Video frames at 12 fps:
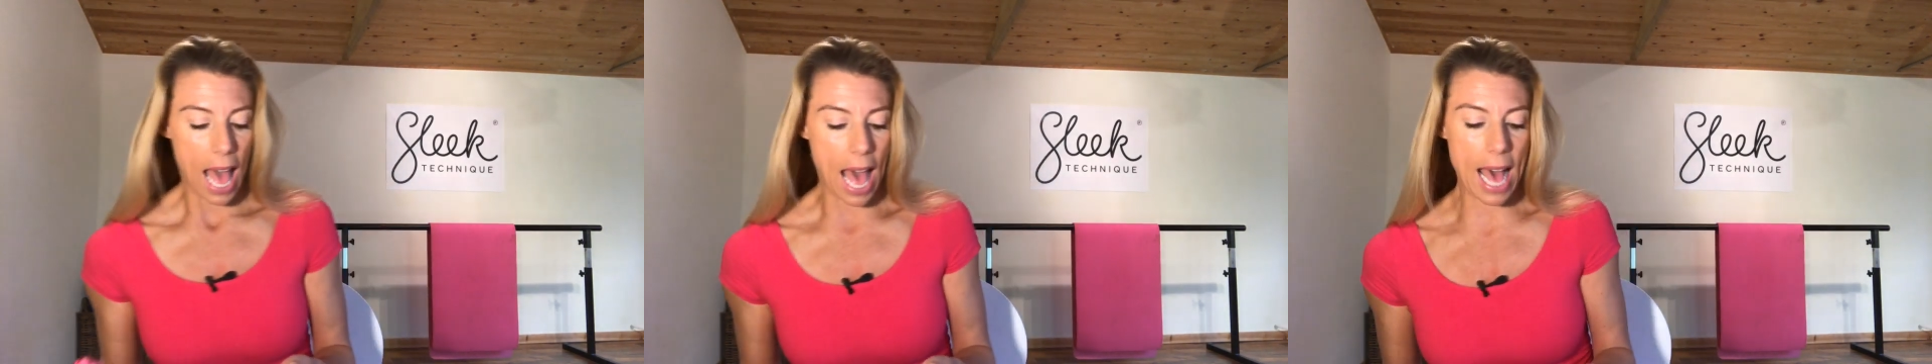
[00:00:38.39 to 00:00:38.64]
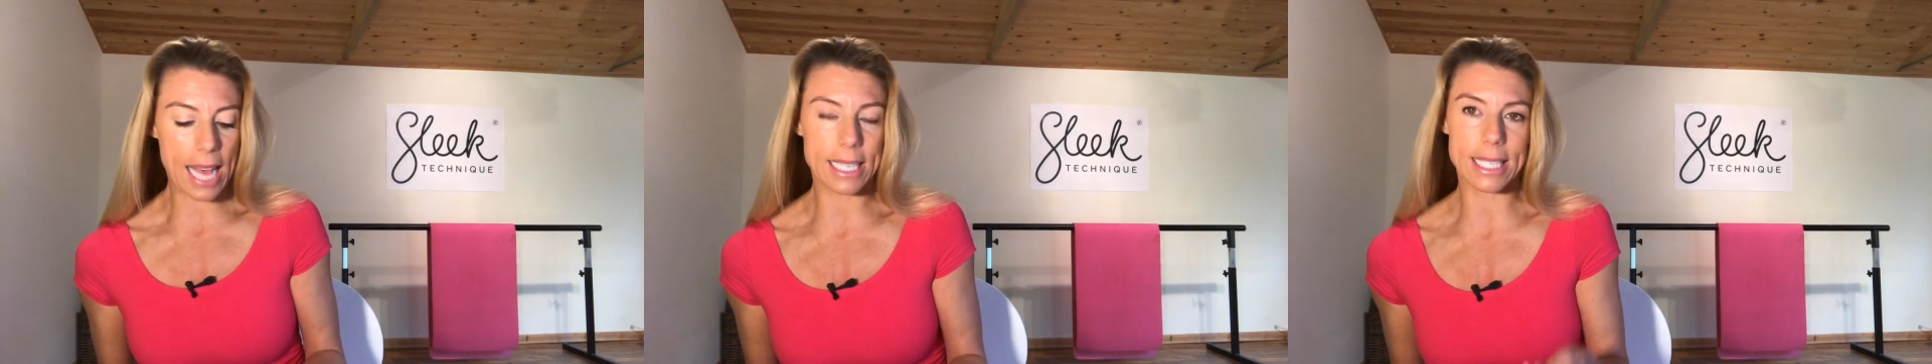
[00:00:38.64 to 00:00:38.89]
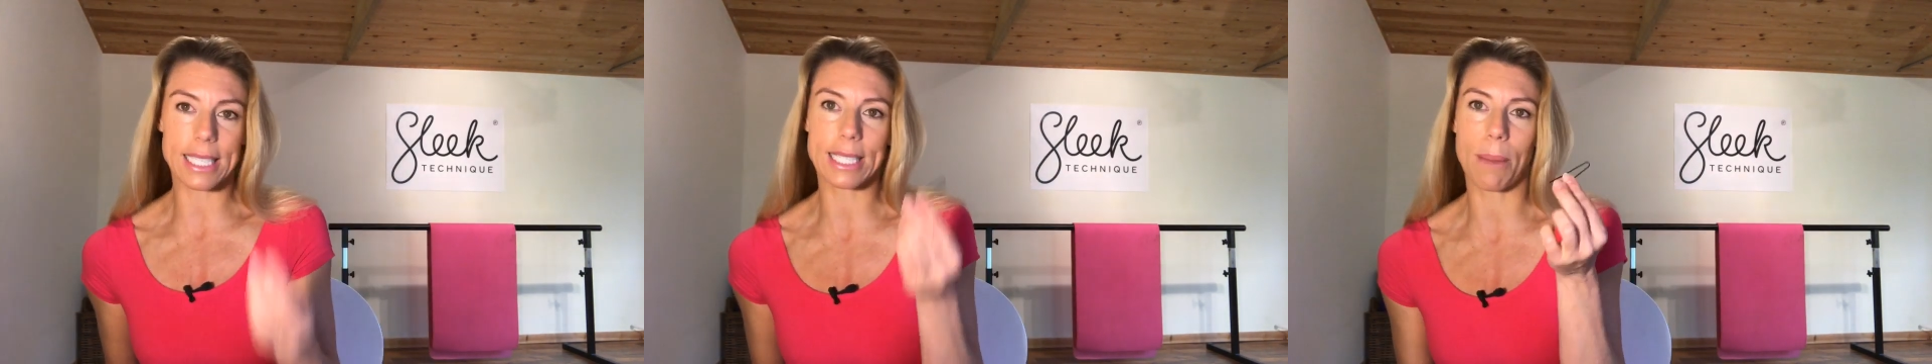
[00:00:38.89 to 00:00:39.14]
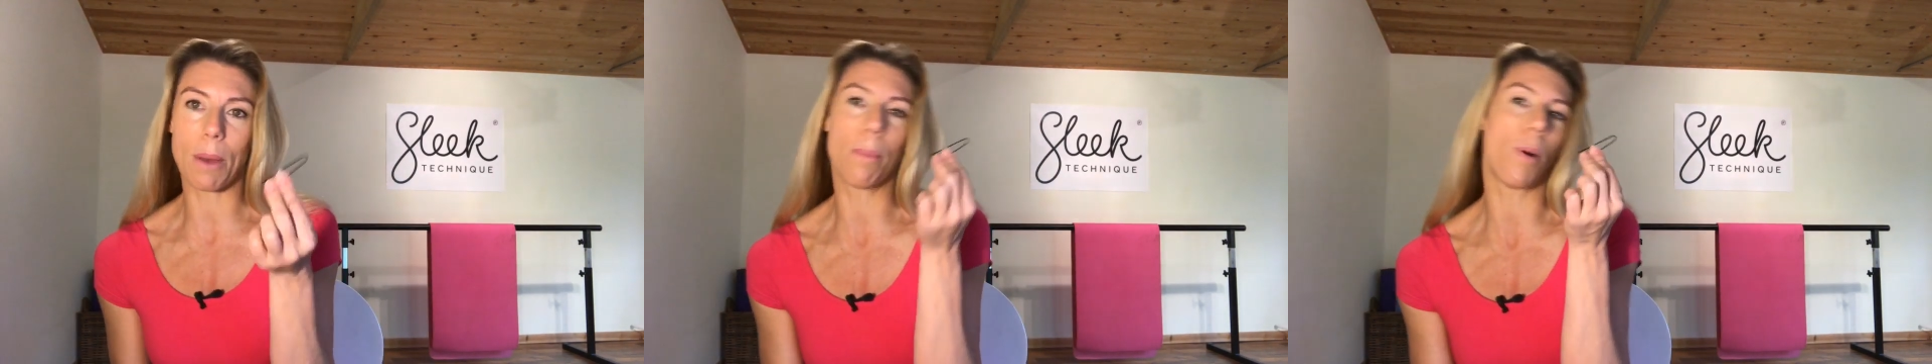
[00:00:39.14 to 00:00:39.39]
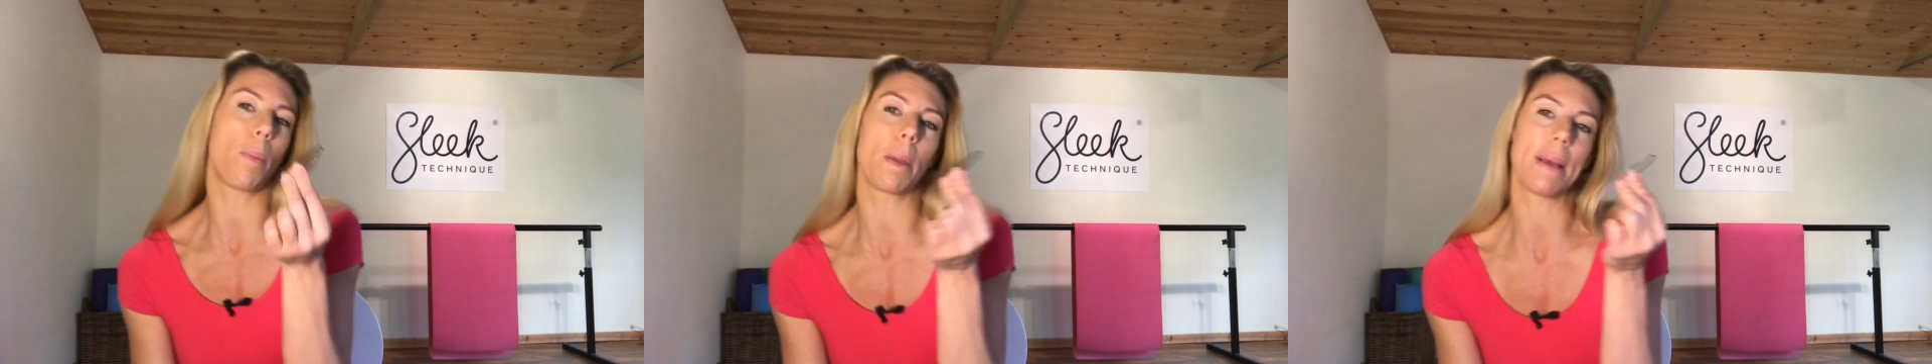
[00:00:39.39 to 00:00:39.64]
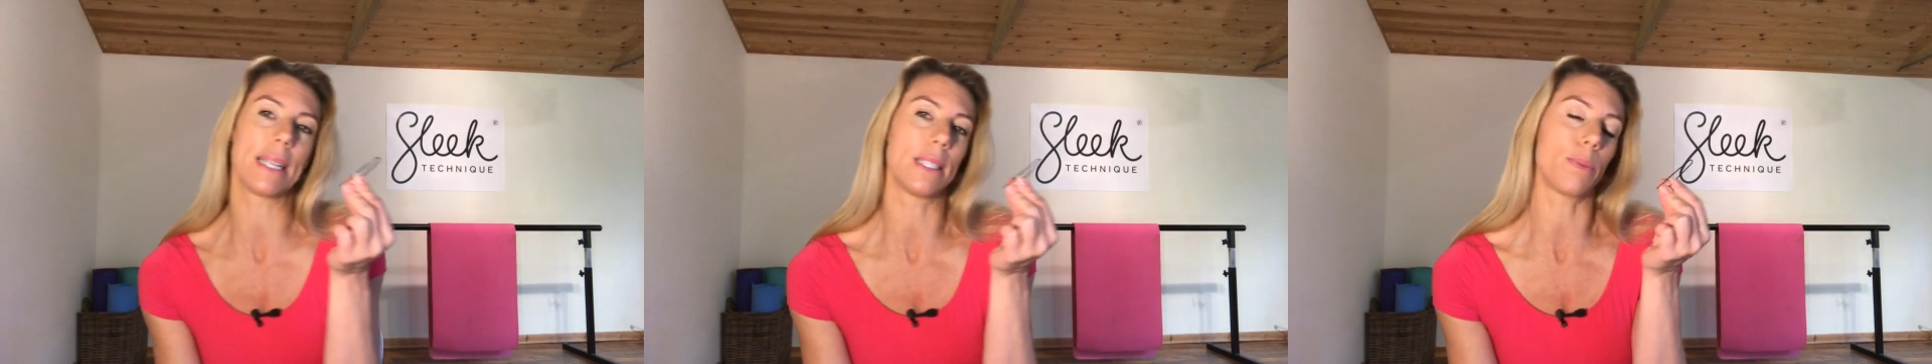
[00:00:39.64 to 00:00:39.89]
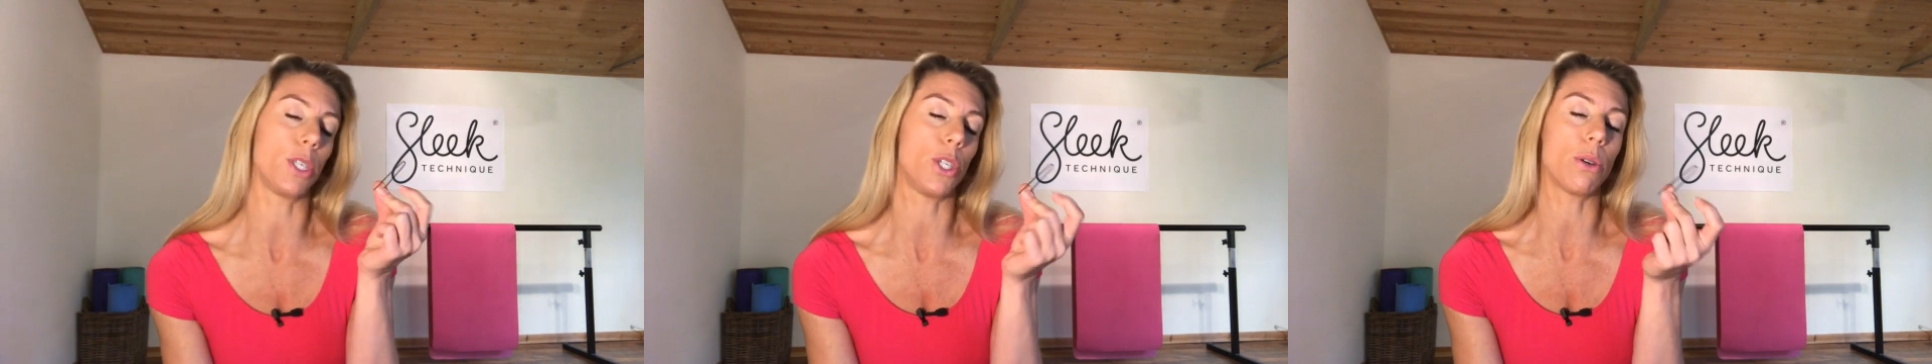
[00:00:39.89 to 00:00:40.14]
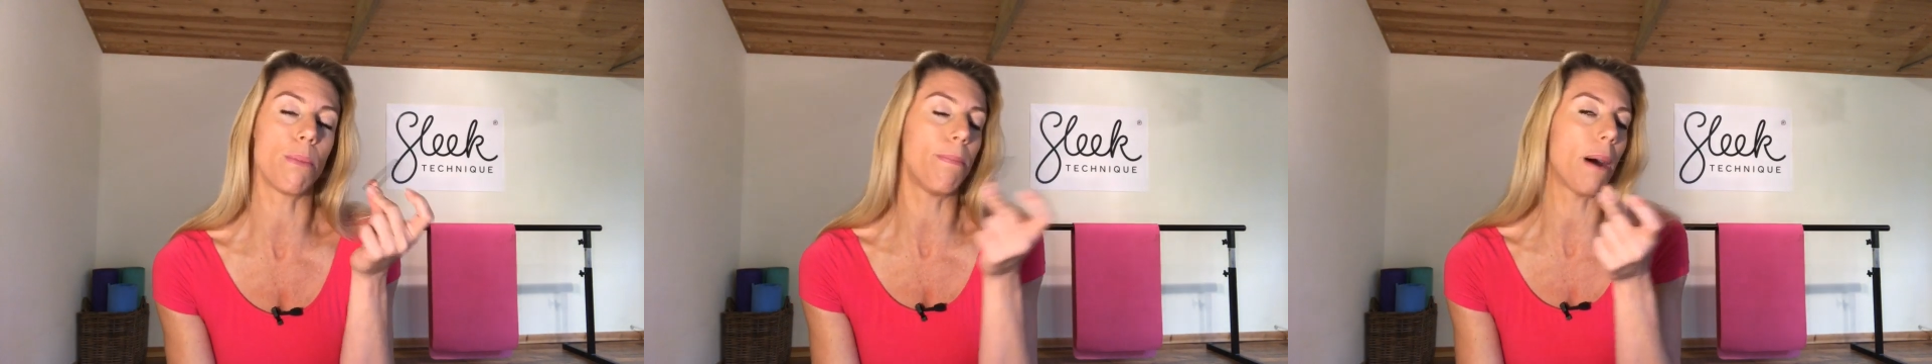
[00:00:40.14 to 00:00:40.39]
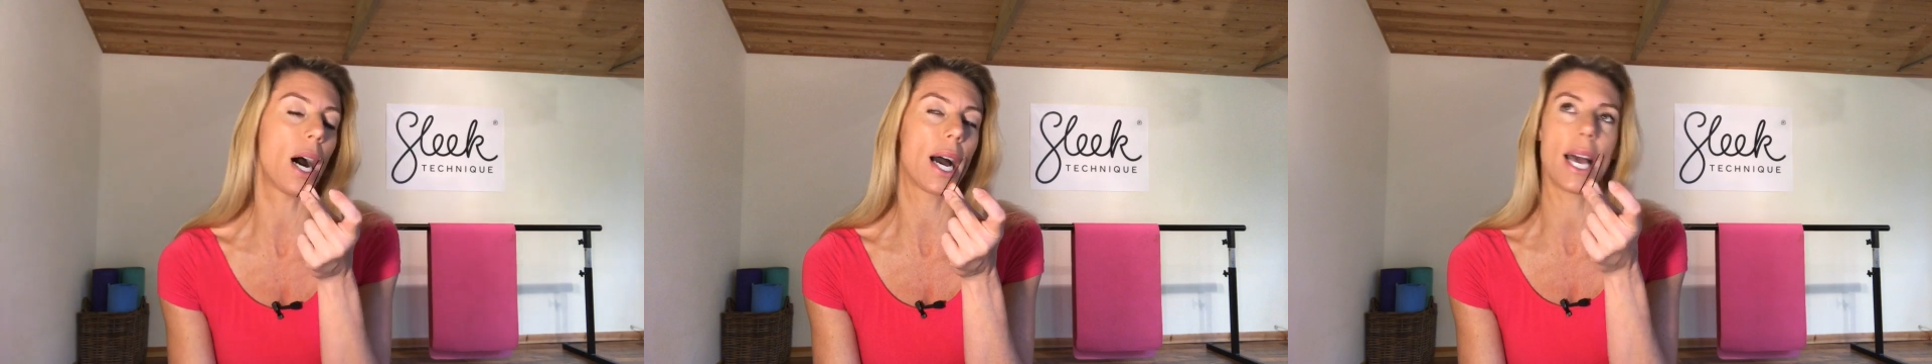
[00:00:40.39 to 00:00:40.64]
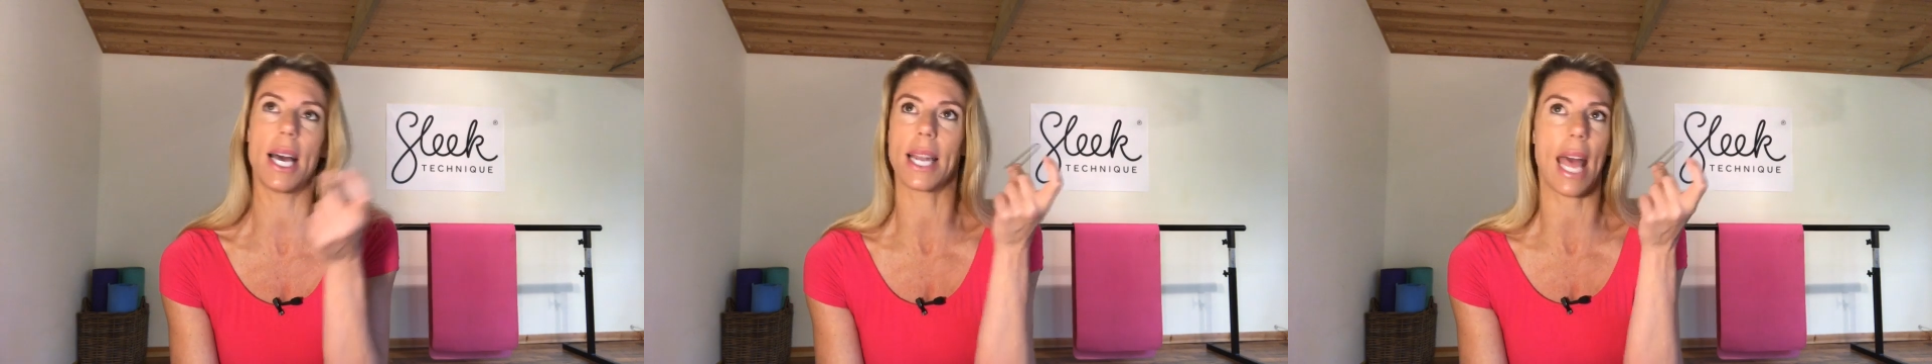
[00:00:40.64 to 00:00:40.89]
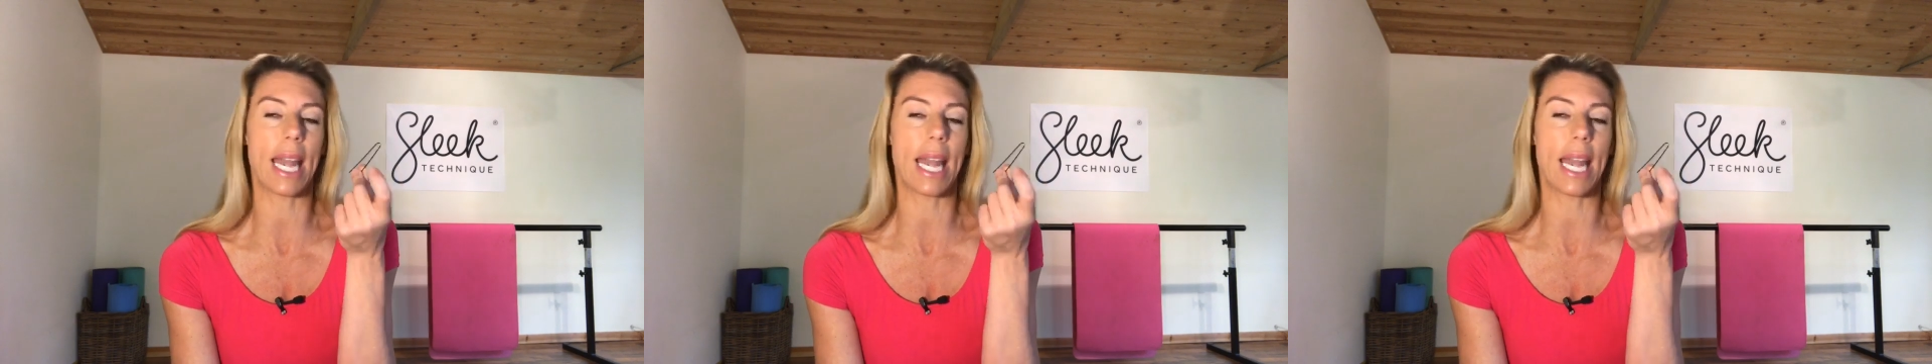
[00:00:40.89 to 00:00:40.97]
and some bobby pins, which you can buy at